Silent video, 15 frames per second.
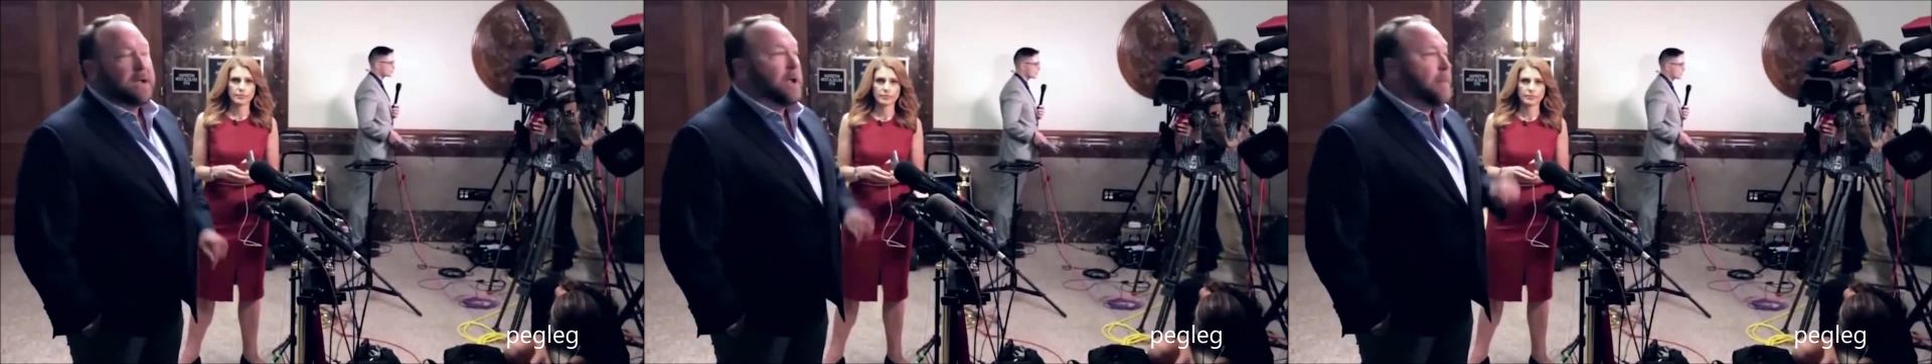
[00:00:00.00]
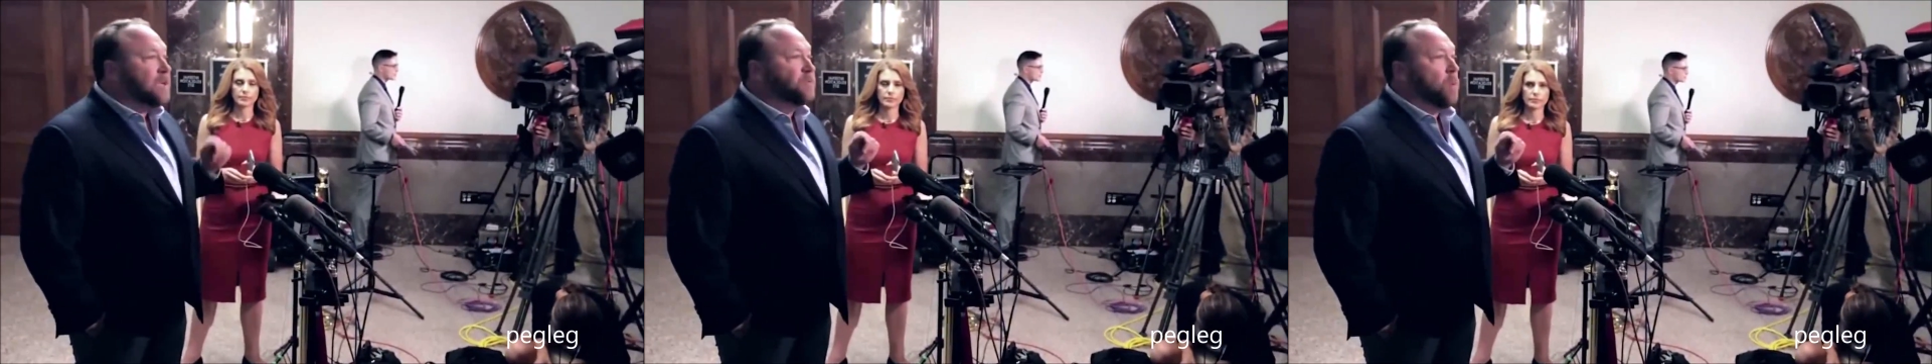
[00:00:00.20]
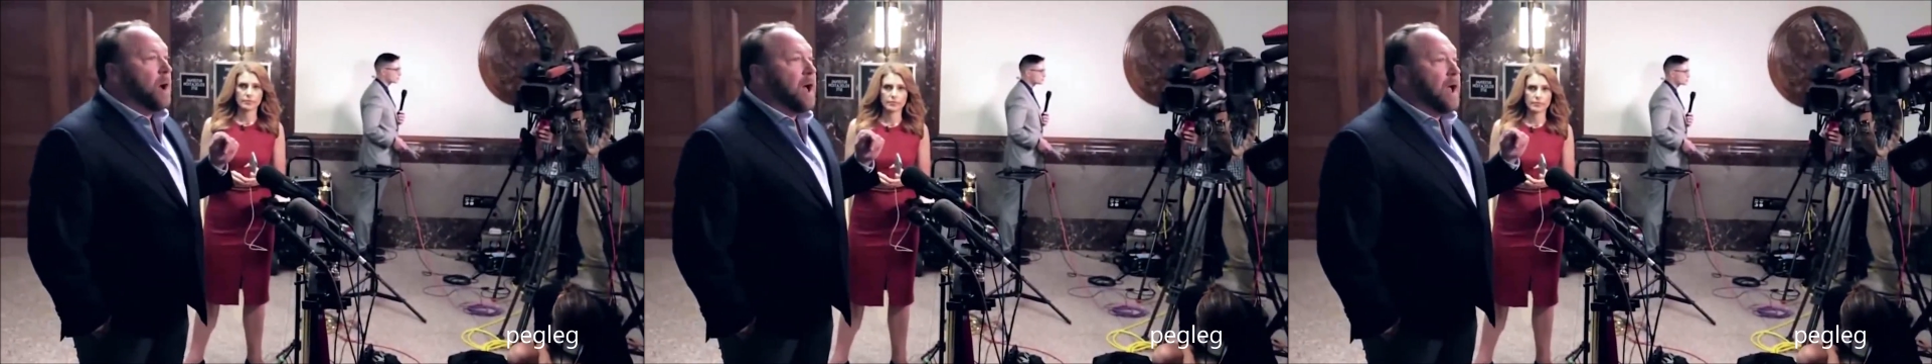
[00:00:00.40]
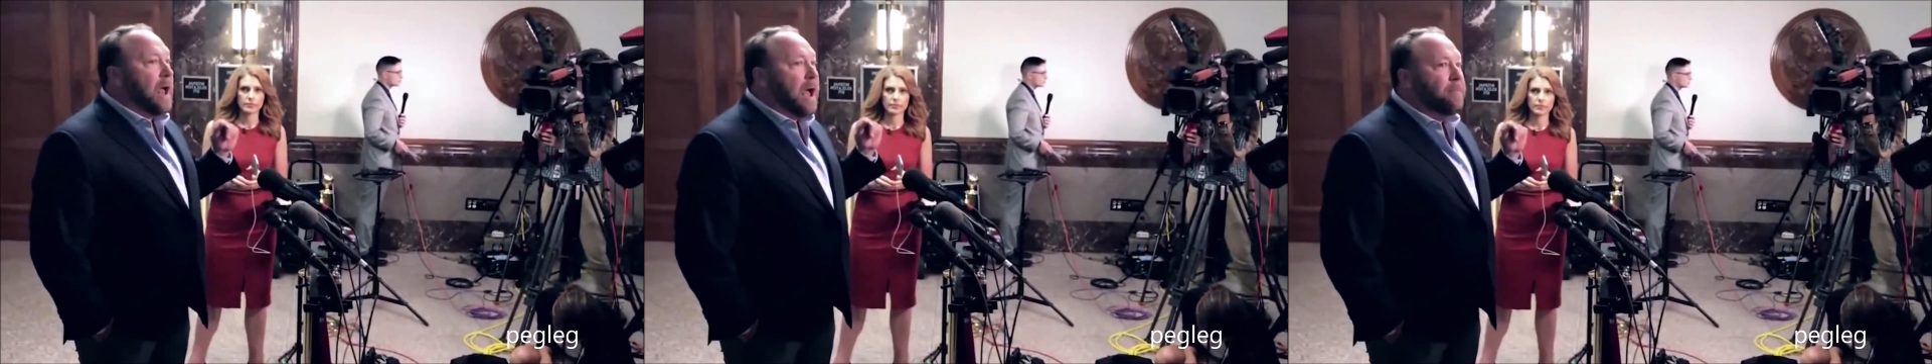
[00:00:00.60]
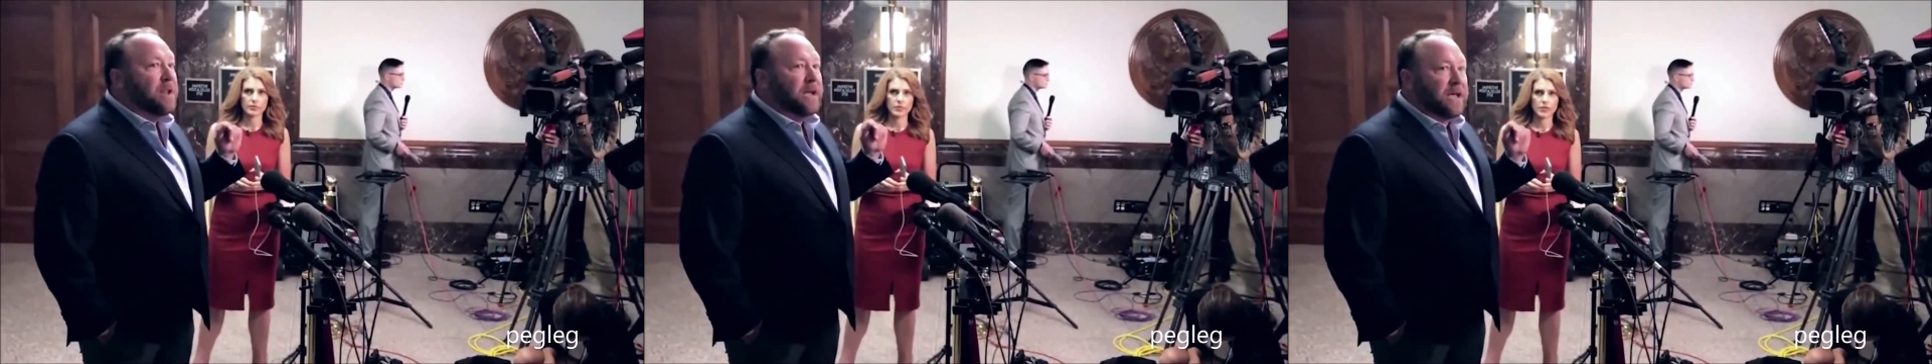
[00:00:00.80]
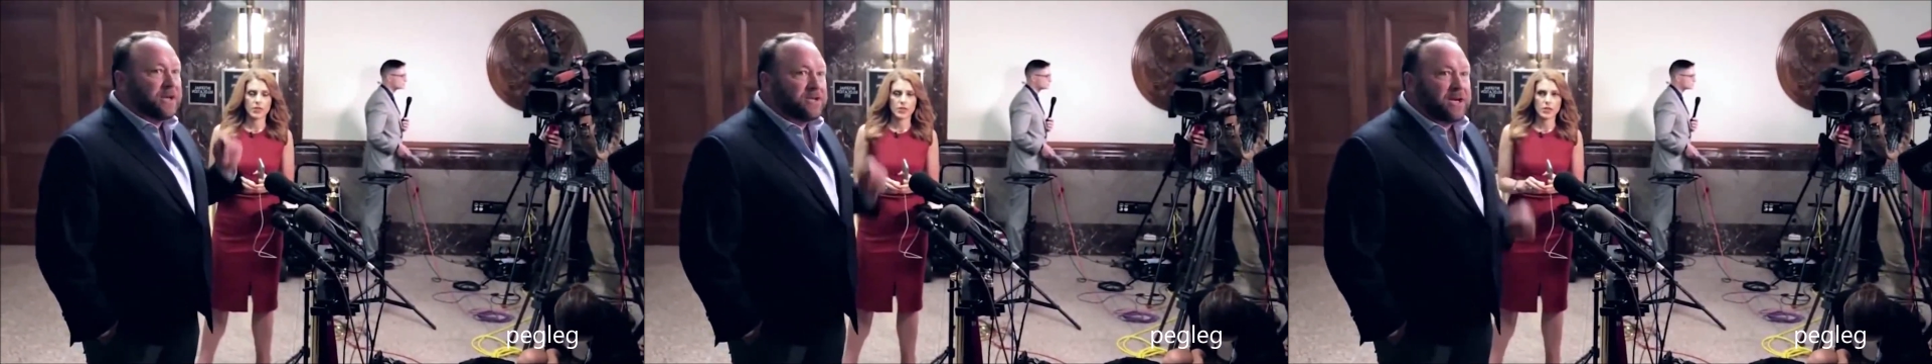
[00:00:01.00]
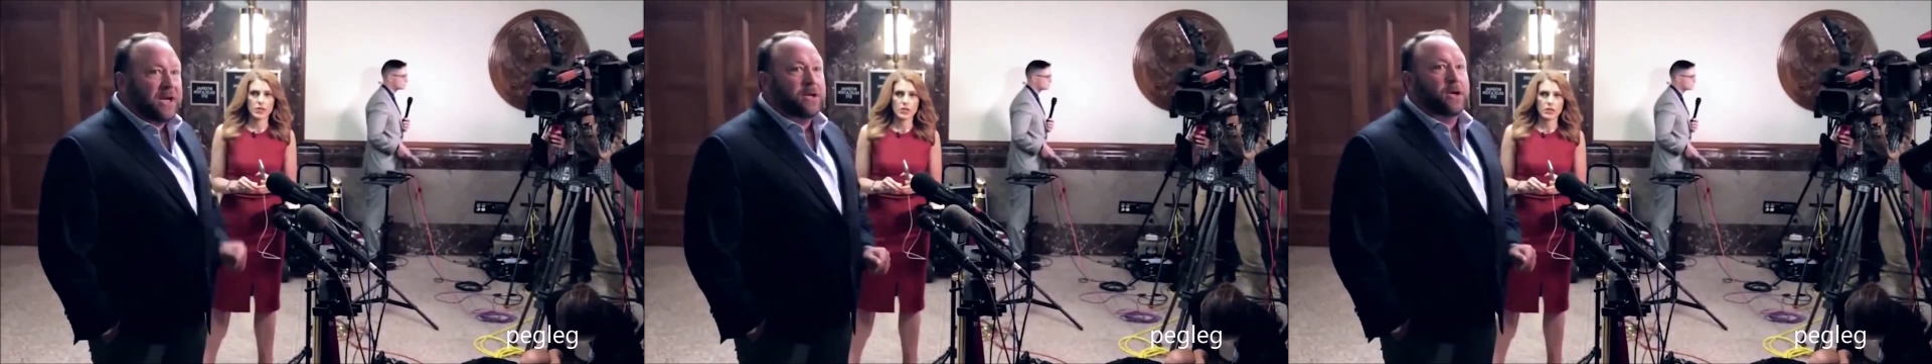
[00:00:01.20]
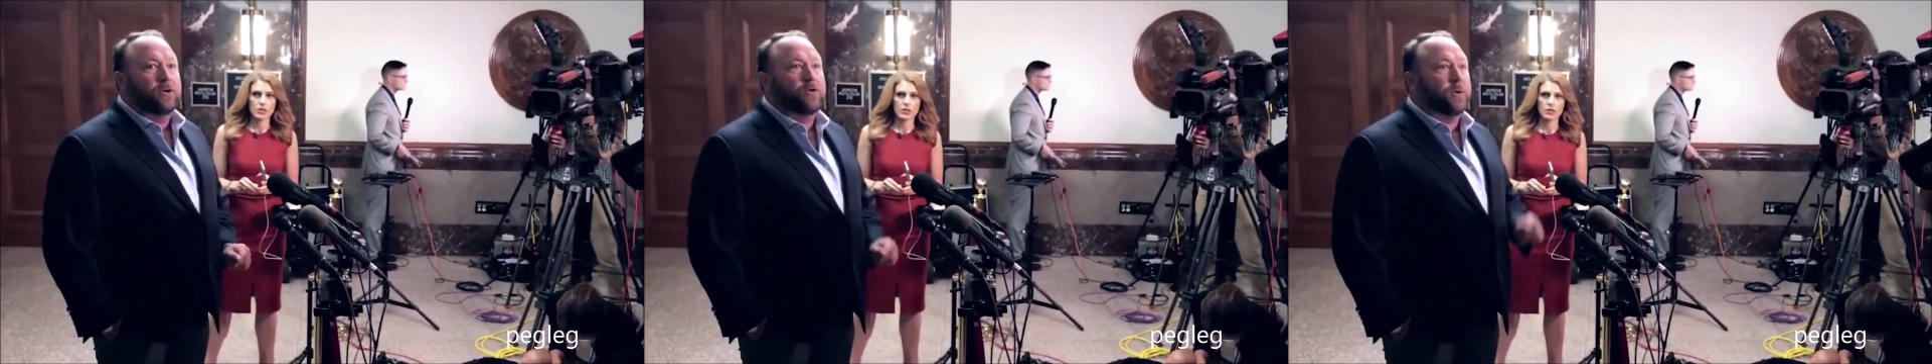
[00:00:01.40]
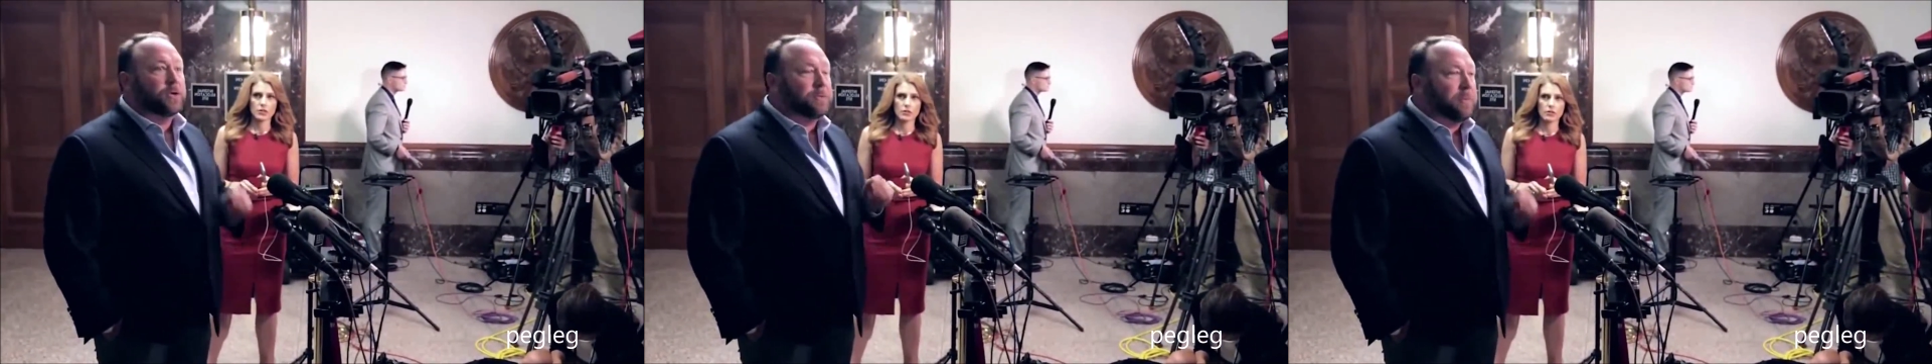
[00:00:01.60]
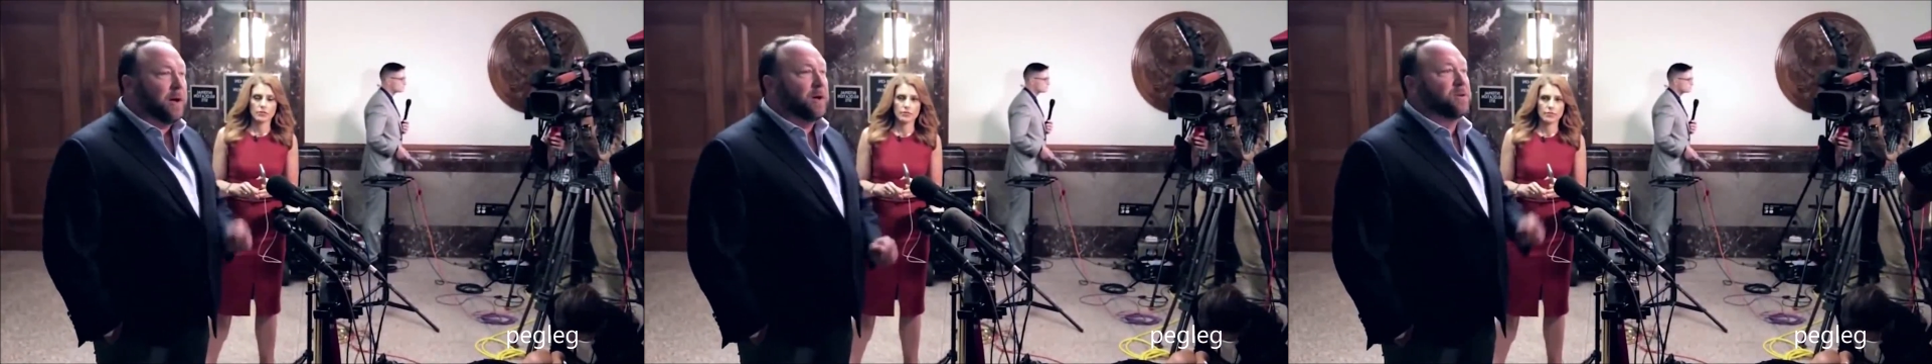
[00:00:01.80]
That's why I'm going to continue to
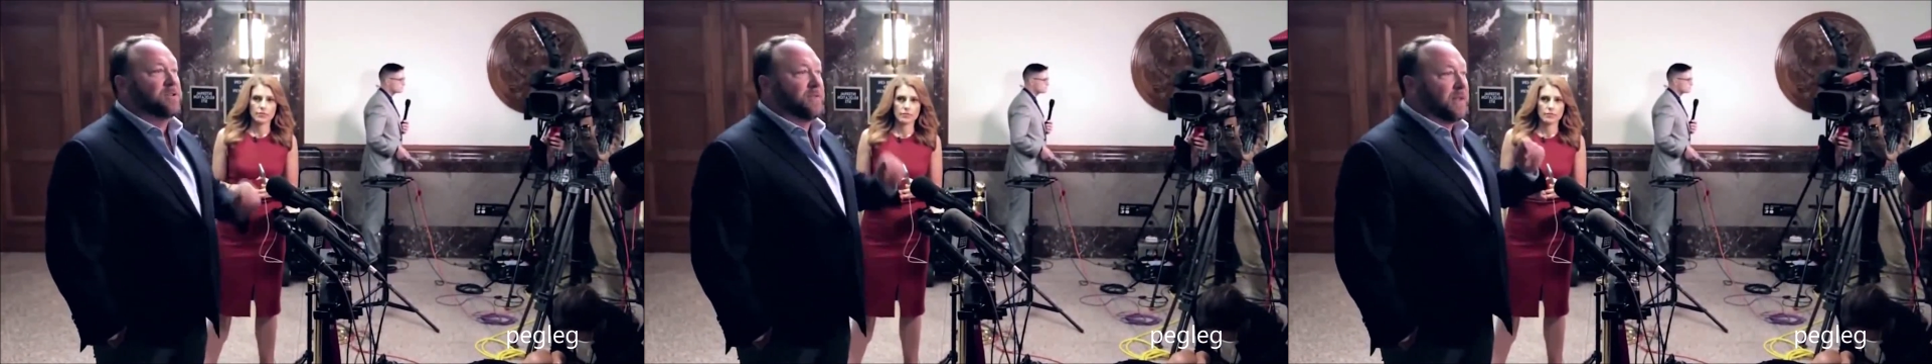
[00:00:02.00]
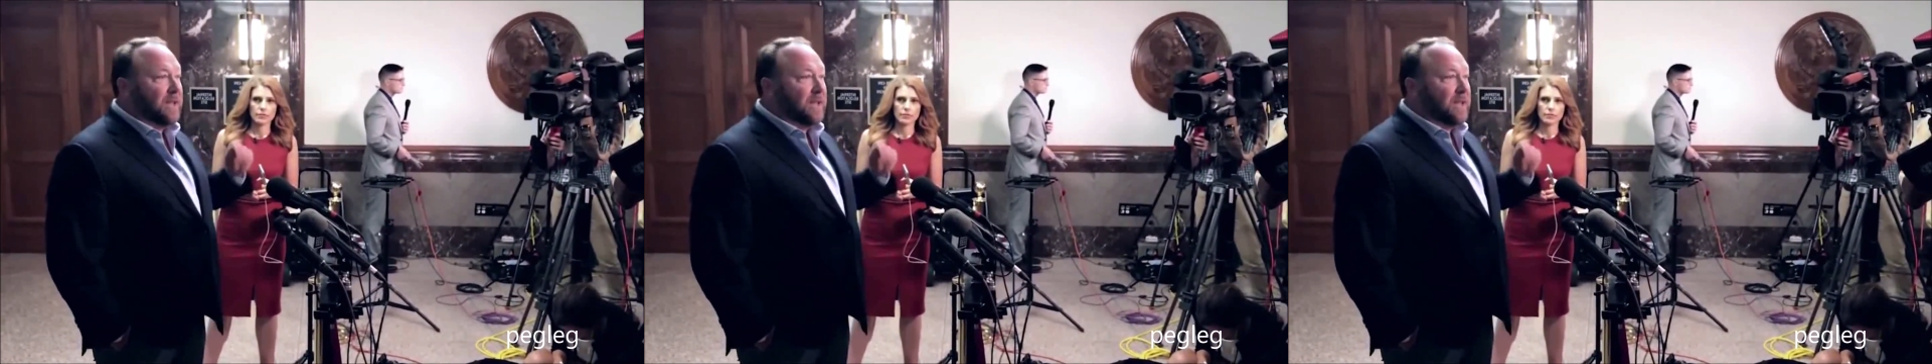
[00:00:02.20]
expose the